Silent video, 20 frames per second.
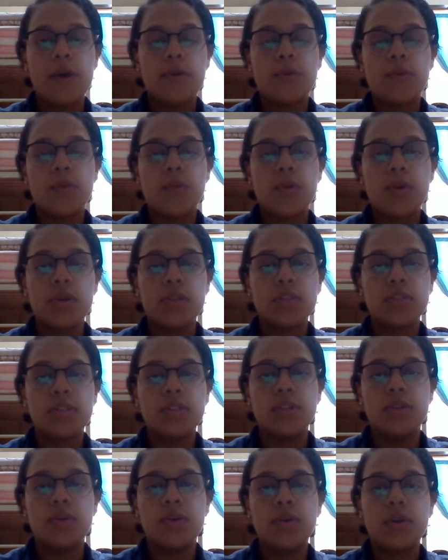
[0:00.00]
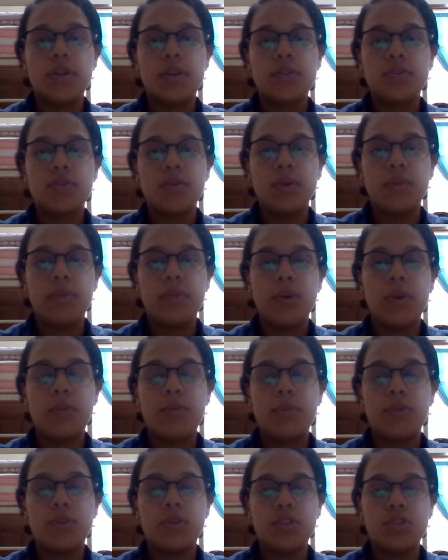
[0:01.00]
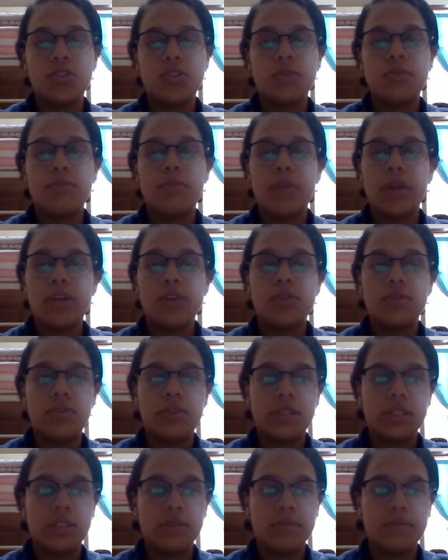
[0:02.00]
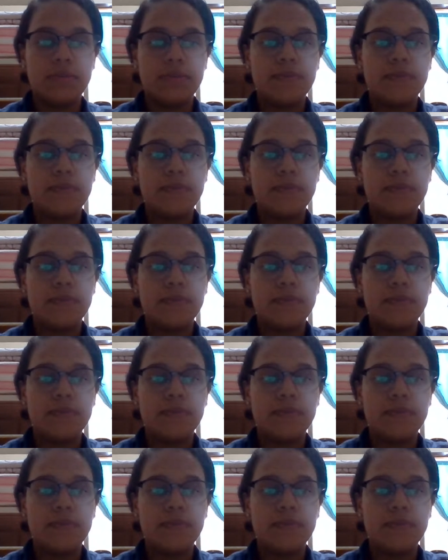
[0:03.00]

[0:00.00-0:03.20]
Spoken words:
own words in order to avoid potential plagiarism.